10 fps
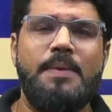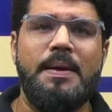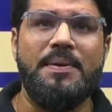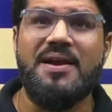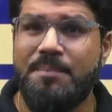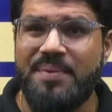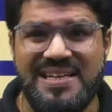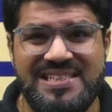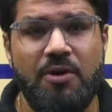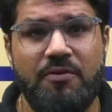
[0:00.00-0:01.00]
paper
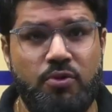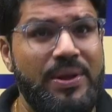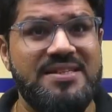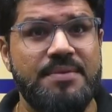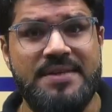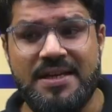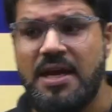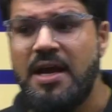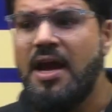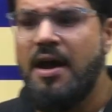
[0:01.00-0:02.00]
comprising of 12 subjects,
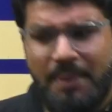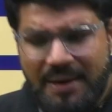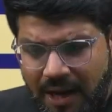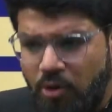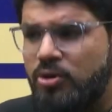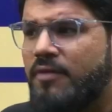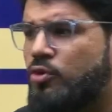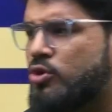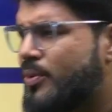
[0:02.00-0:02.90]
but out of those